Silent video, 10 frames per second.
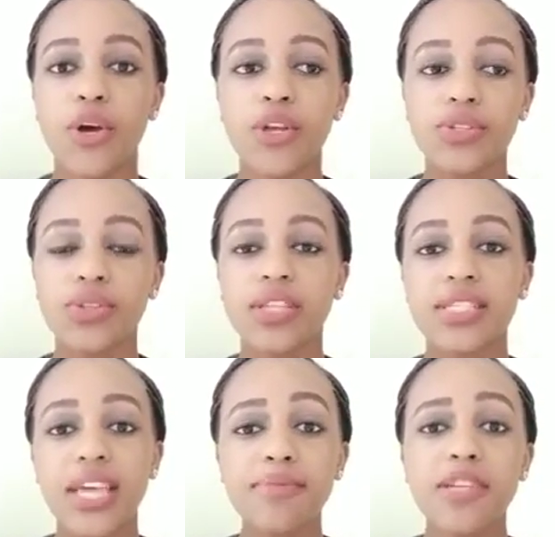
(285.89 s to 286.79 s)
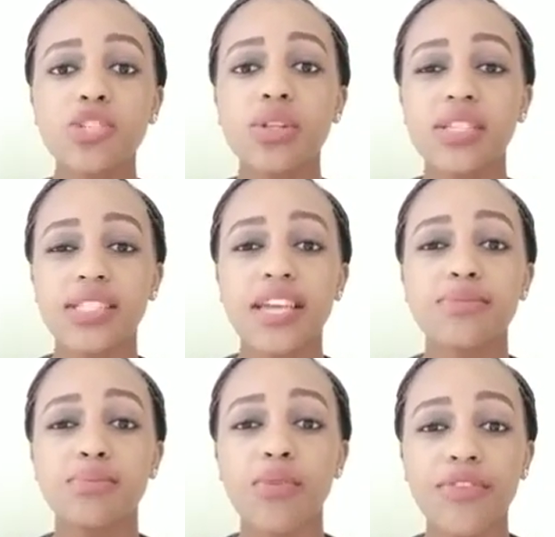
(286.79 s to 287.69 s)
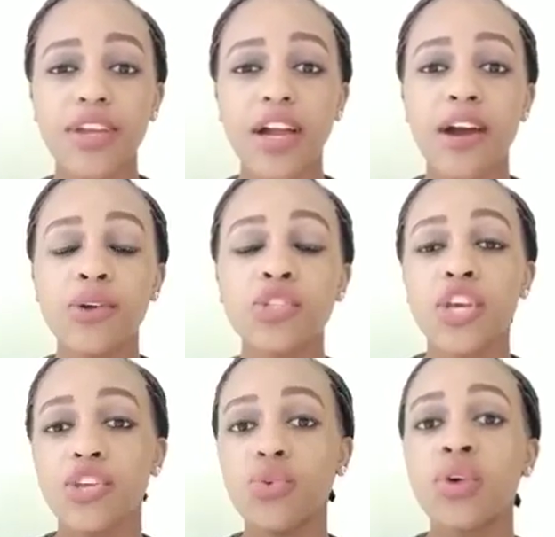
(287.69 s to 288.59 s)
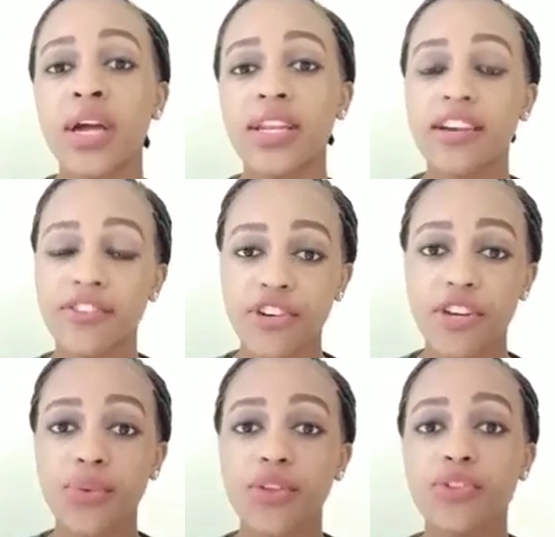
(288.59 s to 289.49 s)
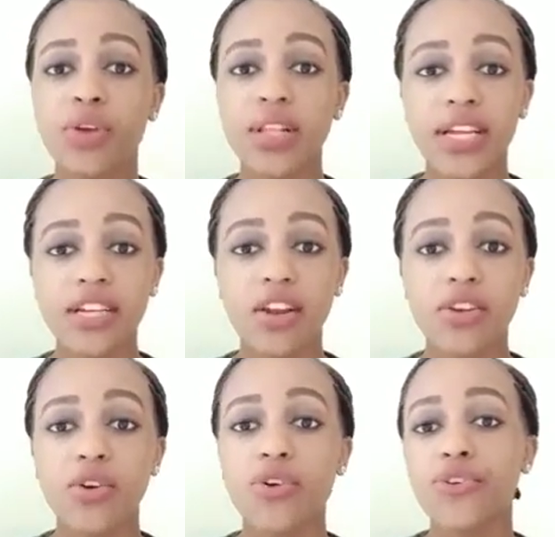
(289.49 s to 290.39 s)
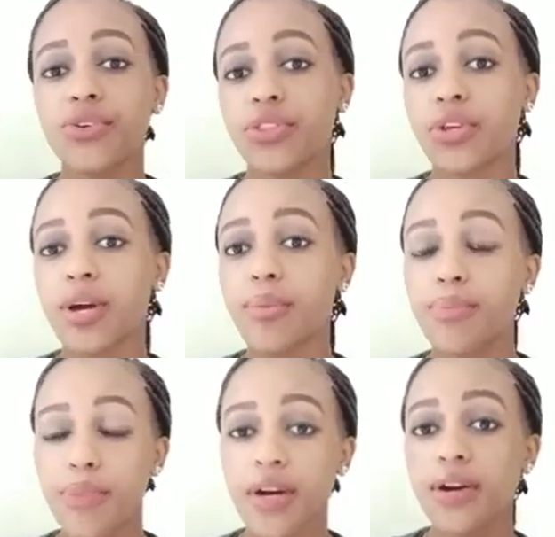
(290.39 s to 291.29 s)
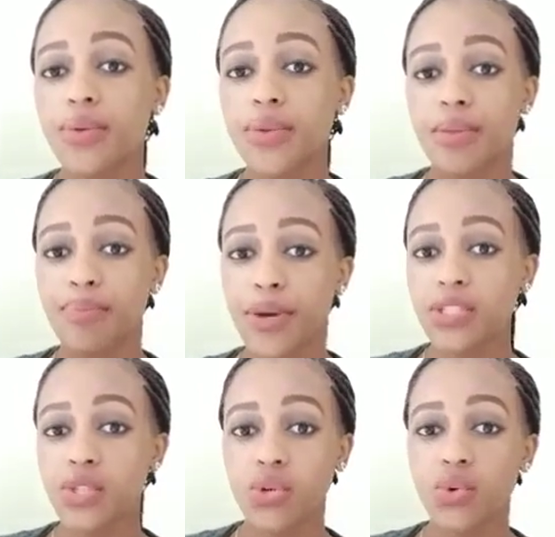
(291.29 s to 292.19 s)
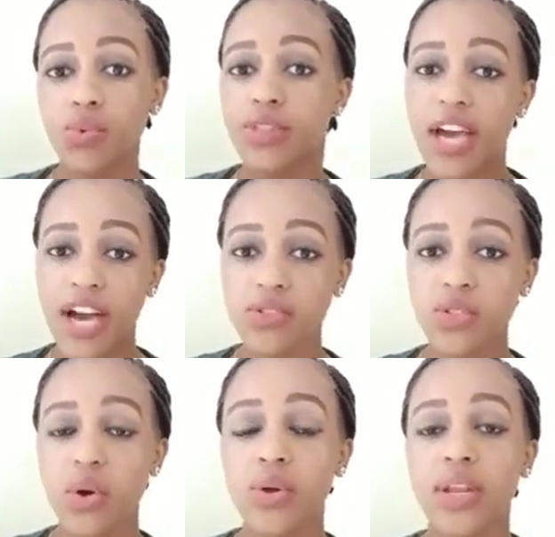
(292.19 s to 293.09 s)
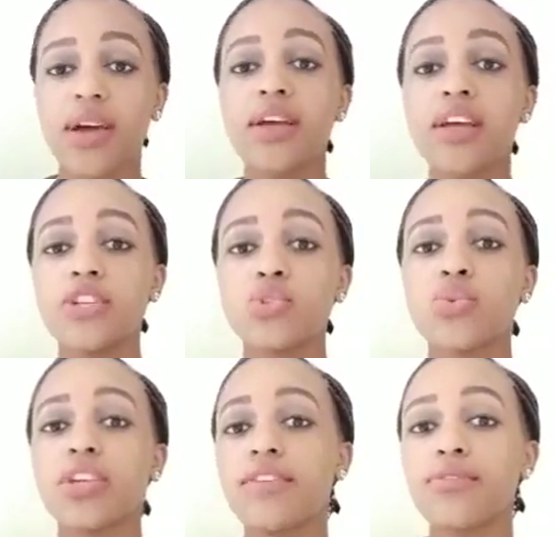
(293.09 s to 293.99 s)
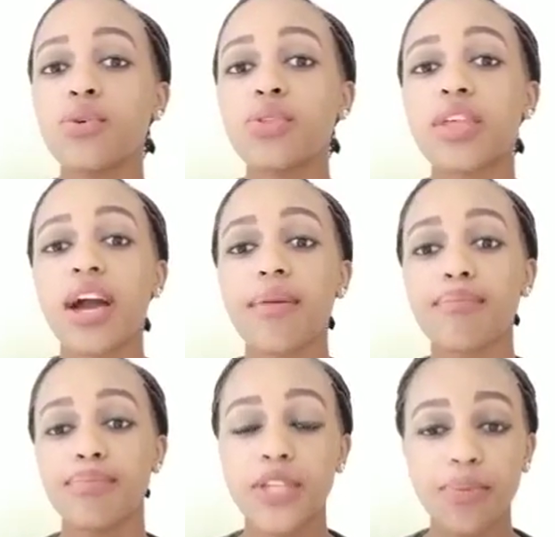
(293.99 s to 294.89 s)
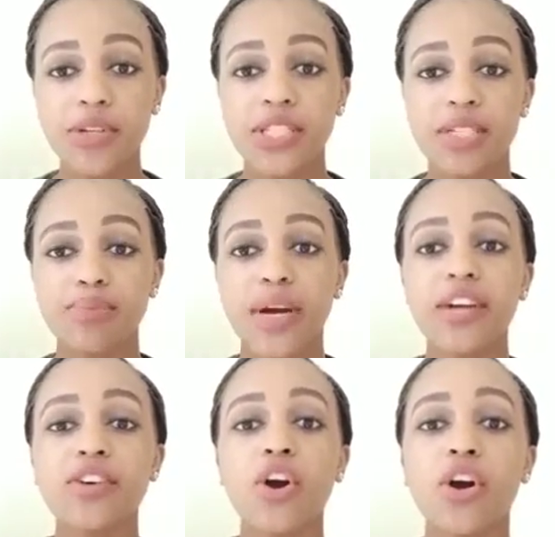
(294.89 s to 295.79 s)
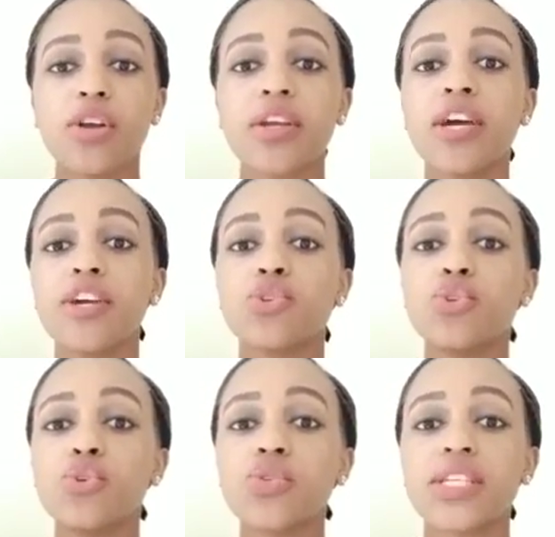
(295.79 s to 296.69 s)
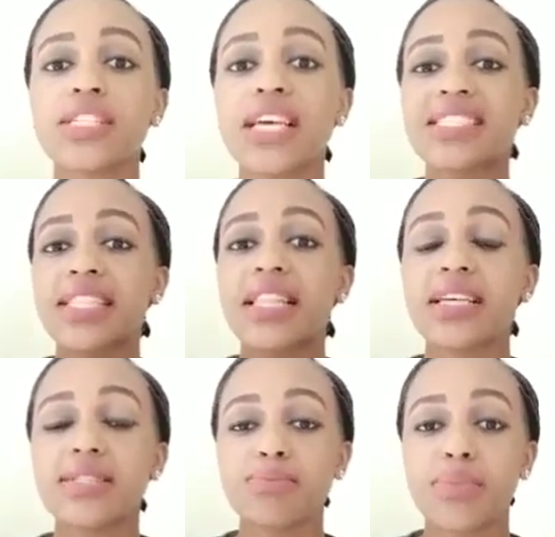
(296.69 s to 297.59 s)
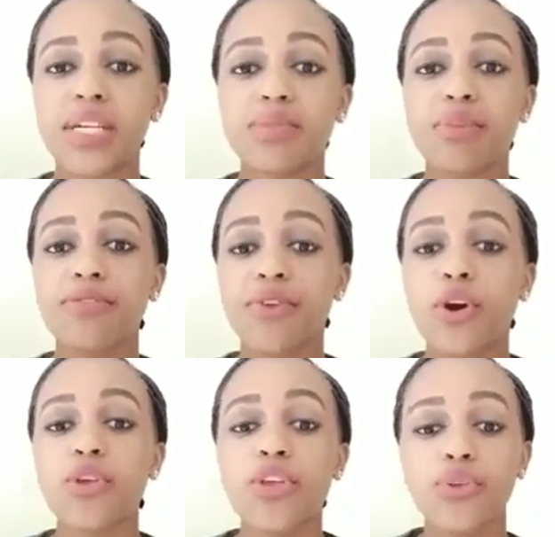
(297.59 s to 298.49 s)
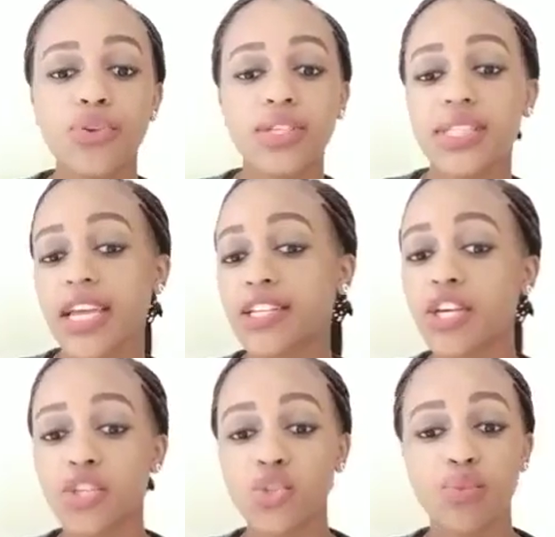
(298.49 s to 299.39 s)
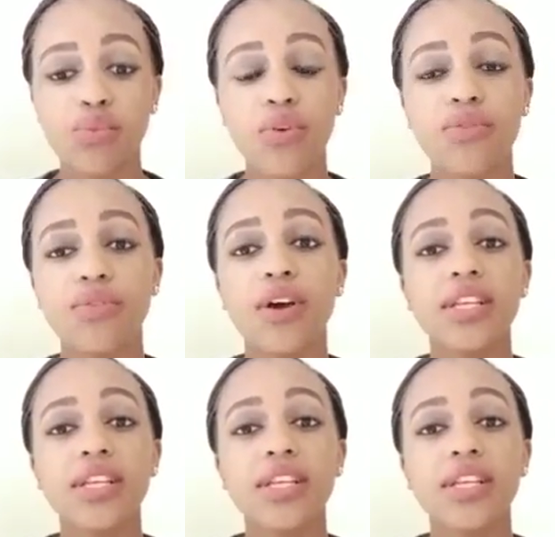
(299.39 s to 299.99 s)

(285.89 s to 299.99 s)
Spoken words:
So the time that you'll decide moving out, you can agree with your landlord or with your with the person the house owner, to give you the deposit back or to use it as the last month before you decide to move.